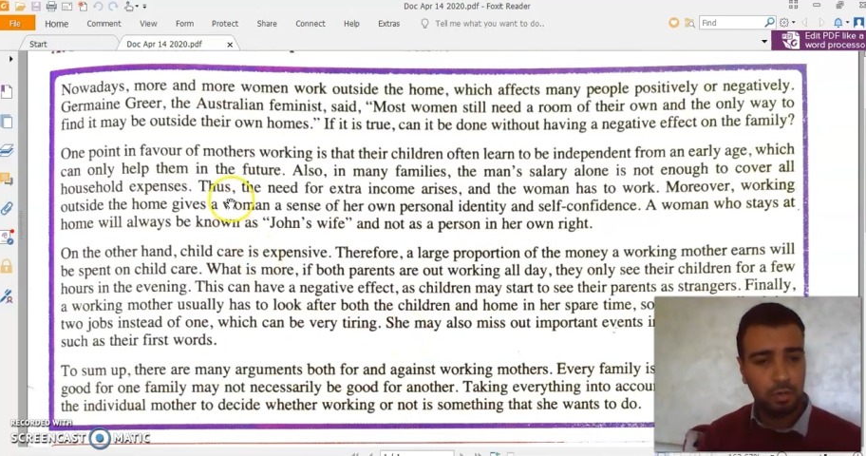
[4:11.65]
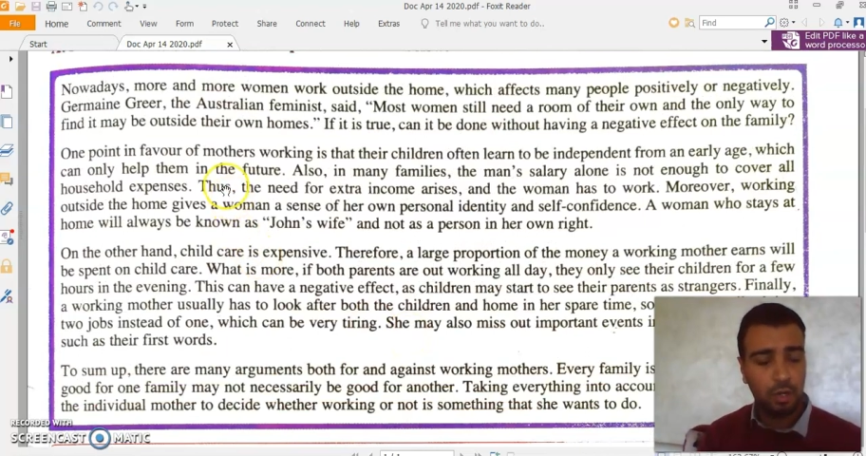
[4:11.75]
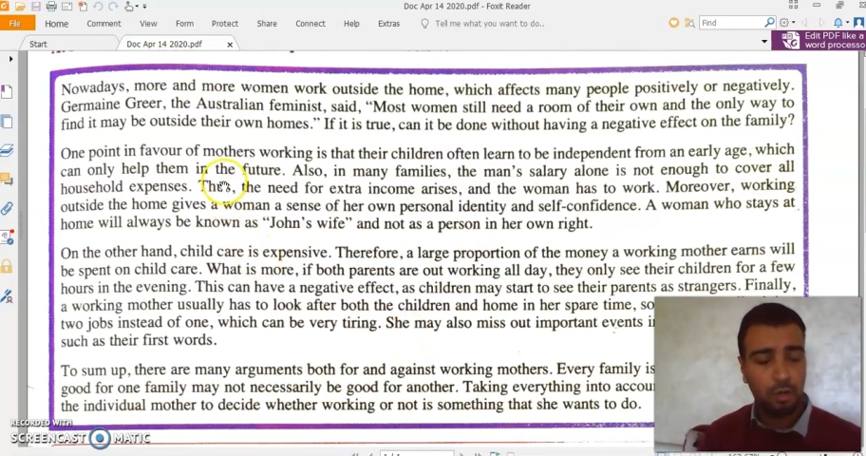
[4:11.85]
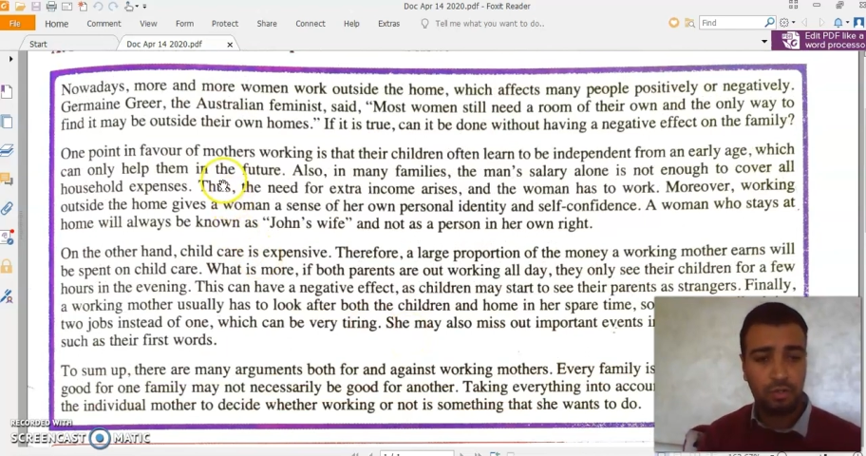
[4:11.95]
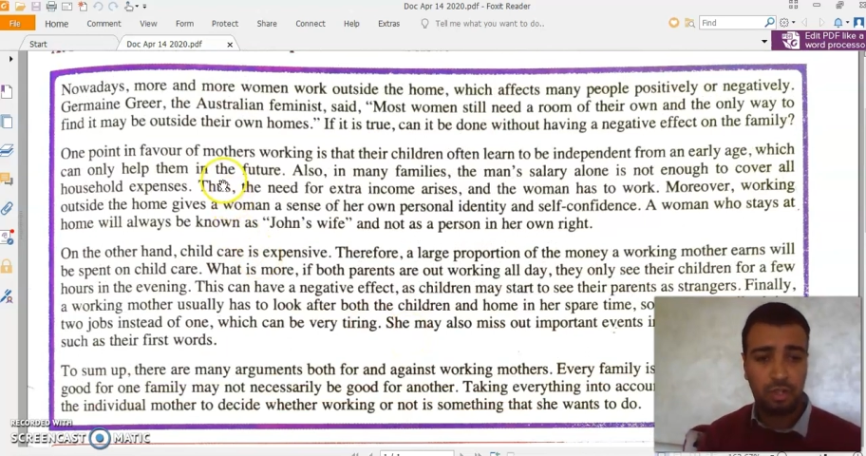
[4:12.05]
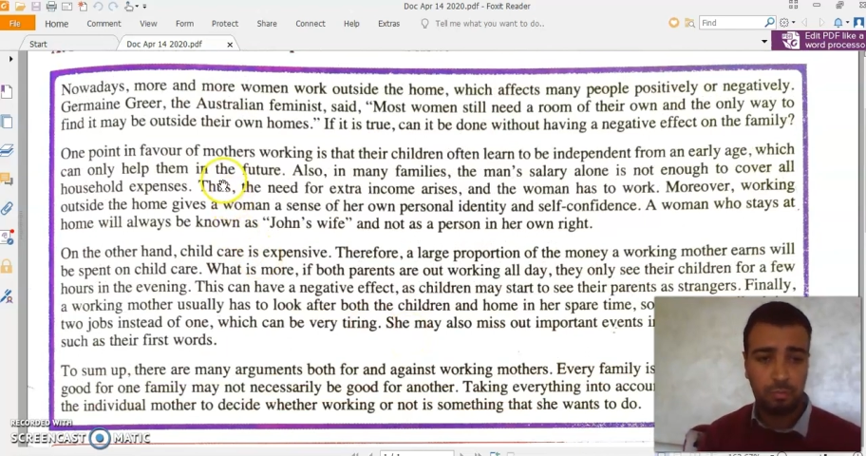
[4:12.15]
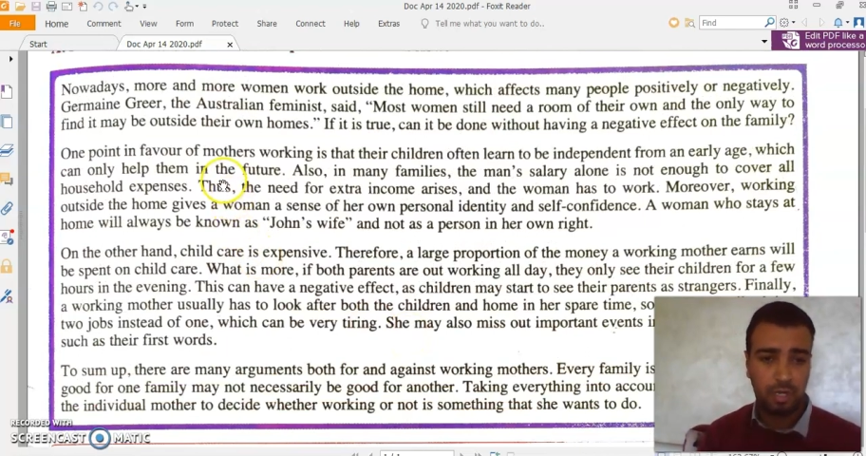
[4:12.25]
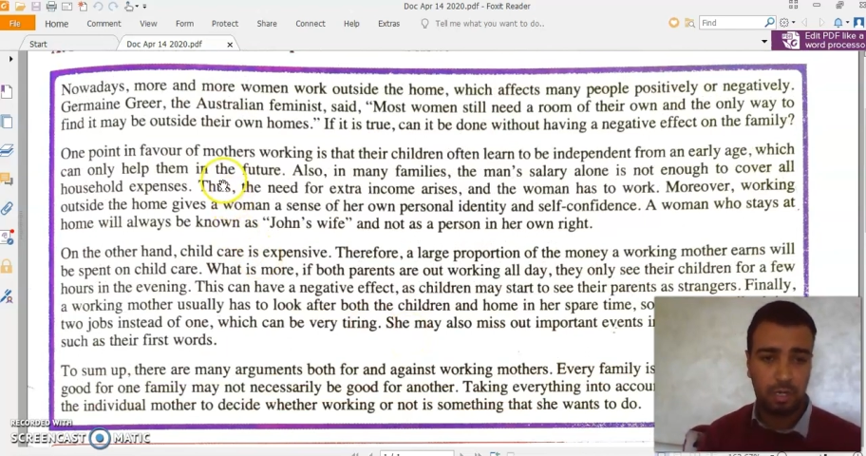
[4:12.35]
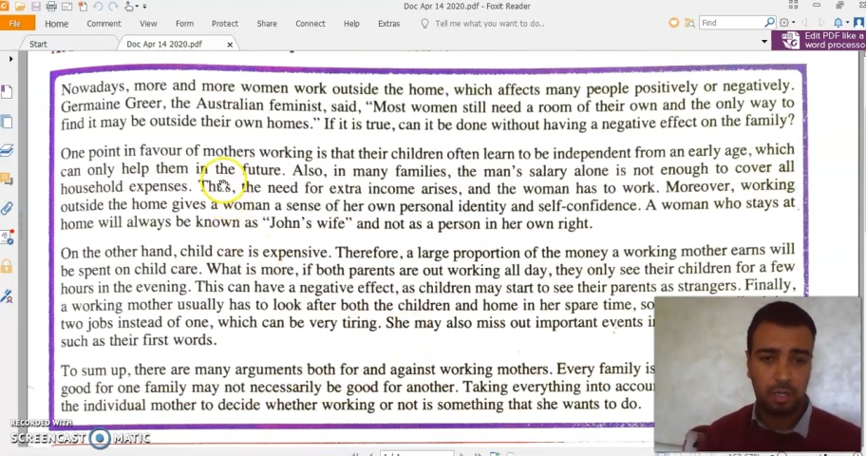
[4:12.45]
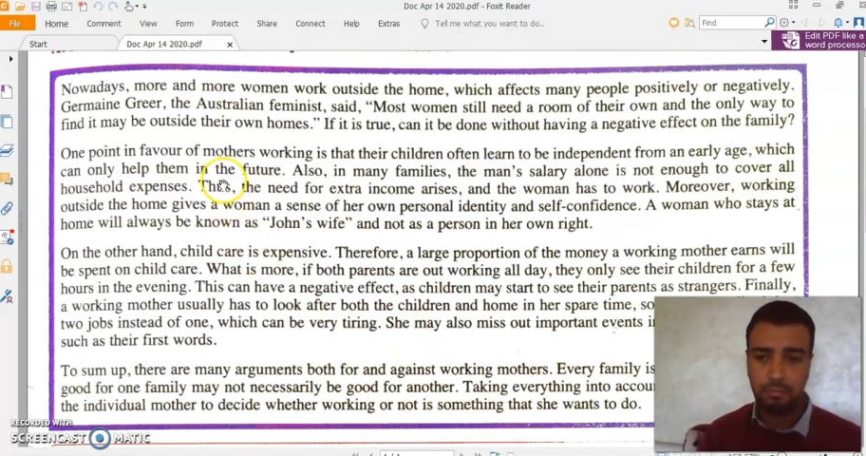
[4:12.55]
okay, or
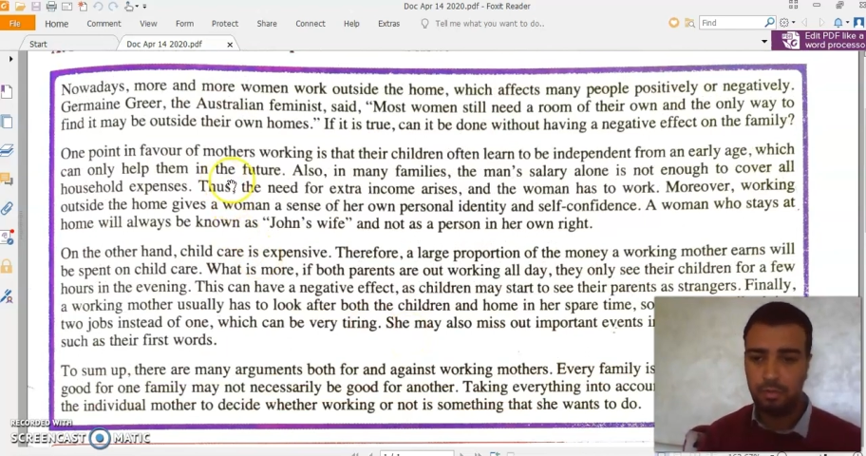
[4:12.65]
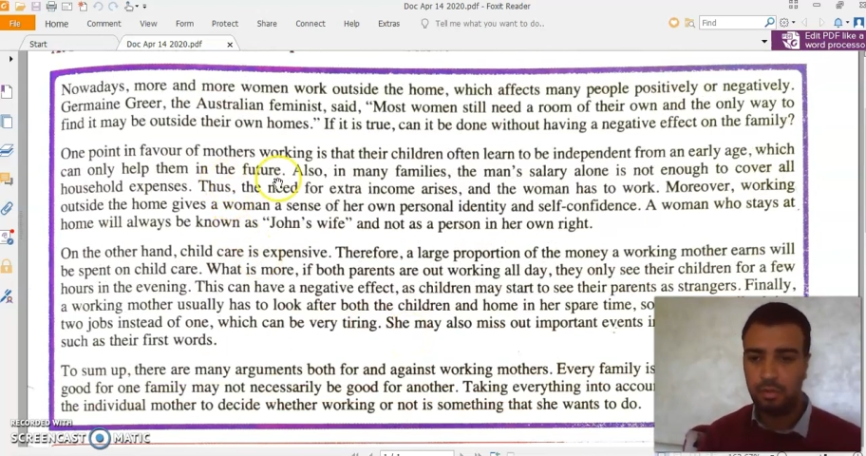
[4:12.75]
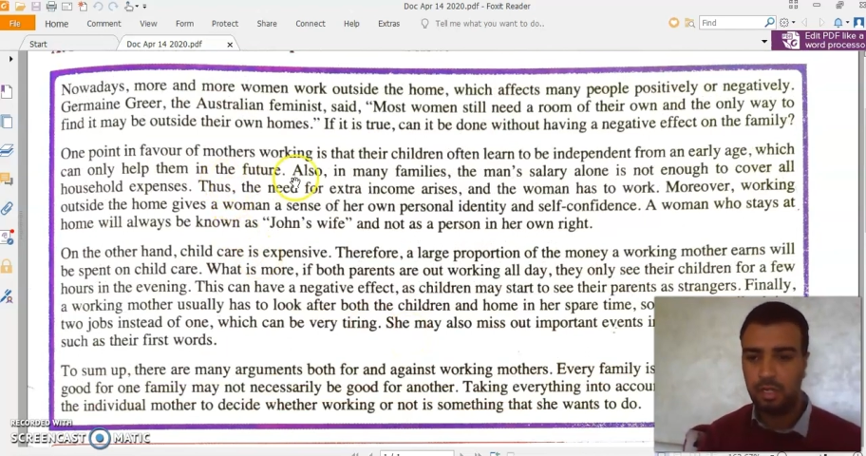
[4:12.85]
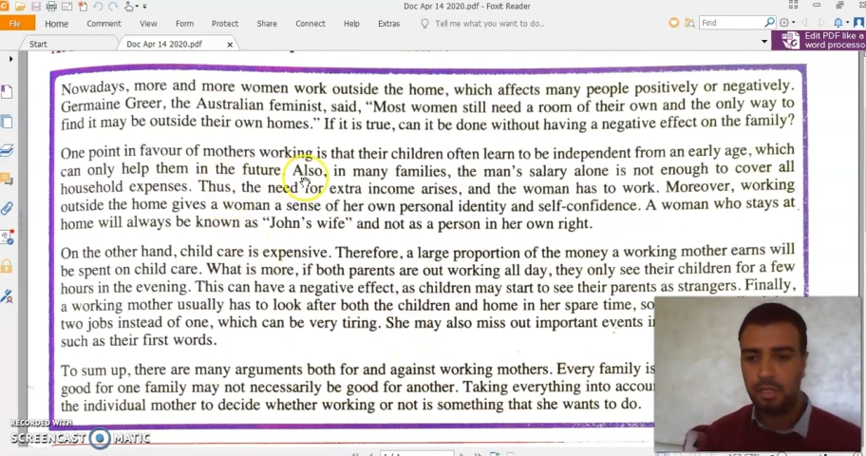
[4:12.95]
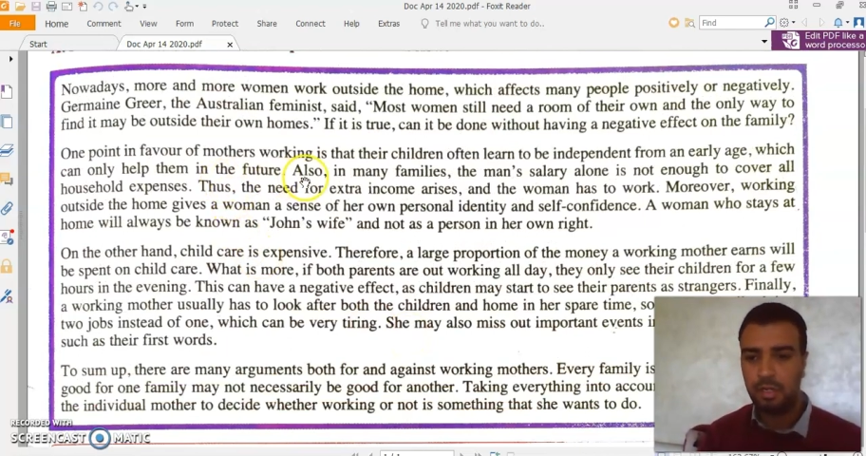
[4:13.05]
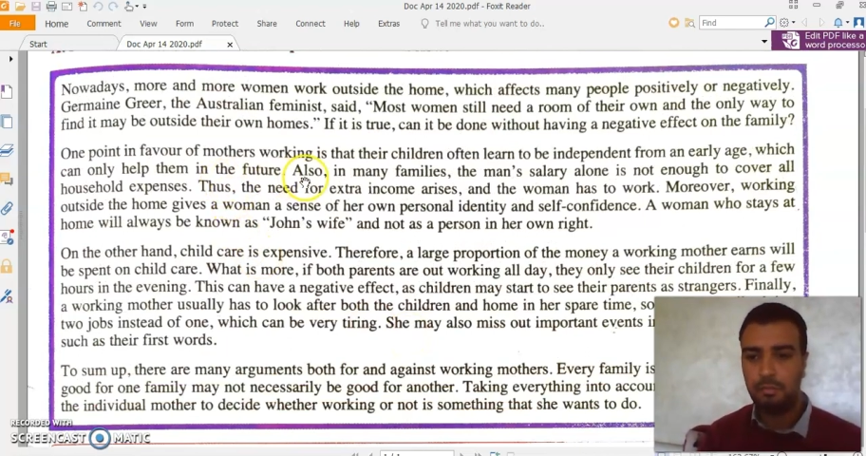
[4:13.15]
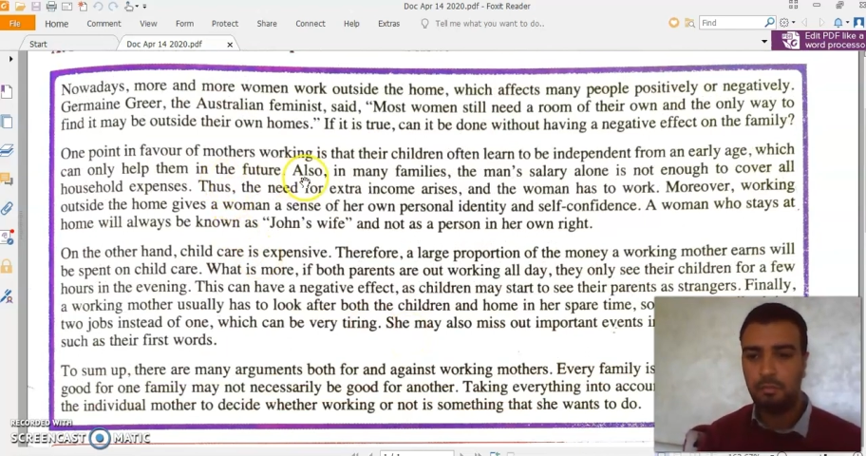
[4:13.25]
typically put in the